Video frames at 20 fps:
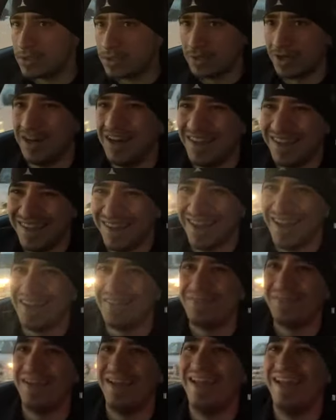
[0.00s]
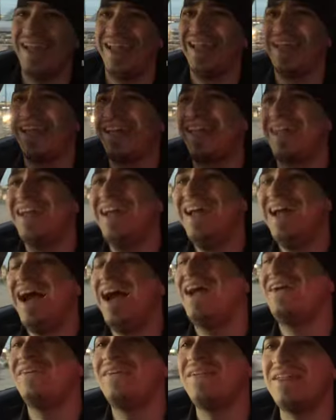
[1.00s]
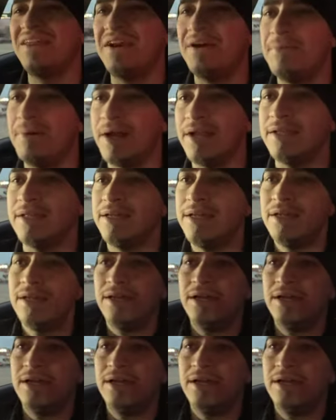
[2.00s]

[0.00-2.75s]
traffic. I really don't mind it.